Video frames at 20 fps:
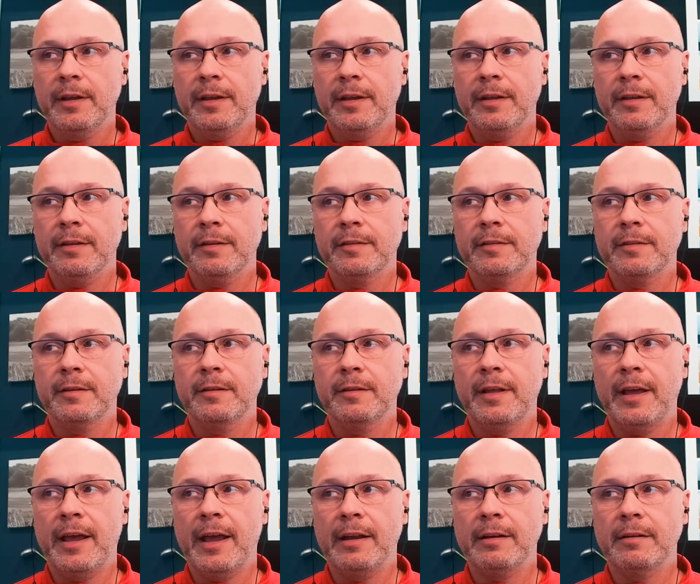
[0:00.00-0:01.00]
is
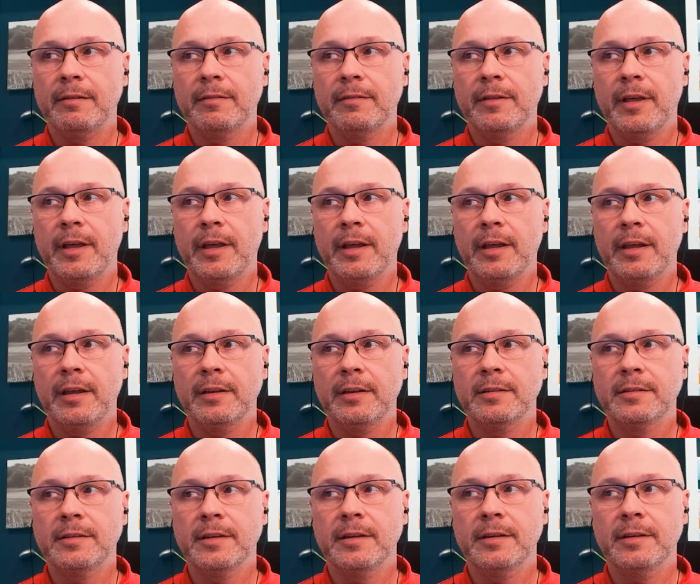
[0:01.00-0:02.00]
that they
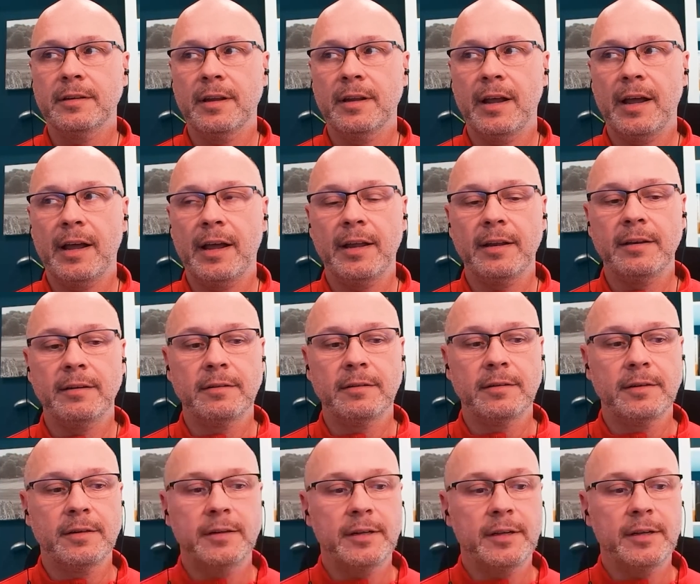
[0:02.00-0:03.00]
did not
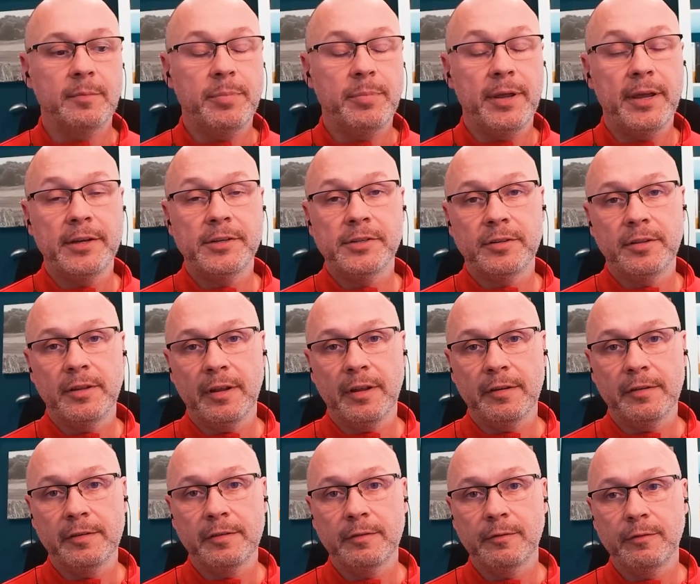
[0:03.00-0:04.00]
pitched
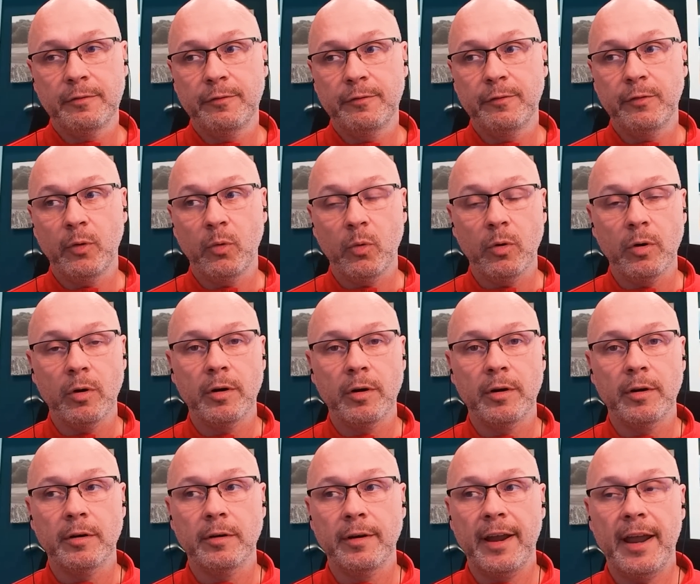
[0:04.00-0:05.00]
this
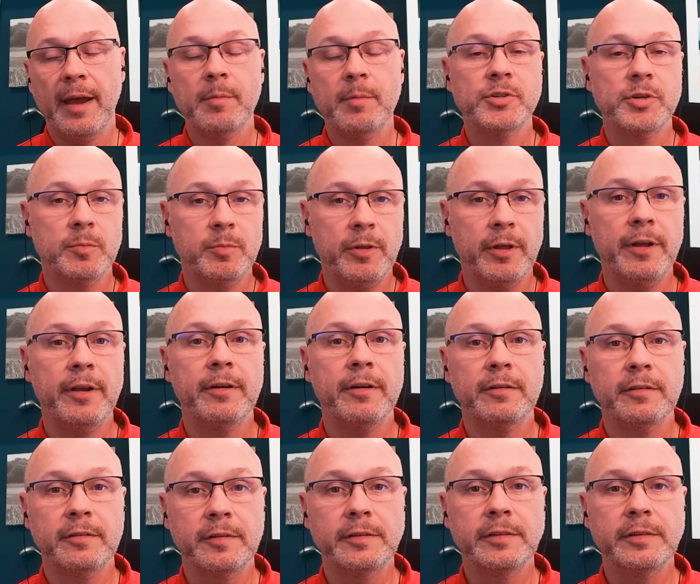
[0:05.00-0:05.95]
for amateur players.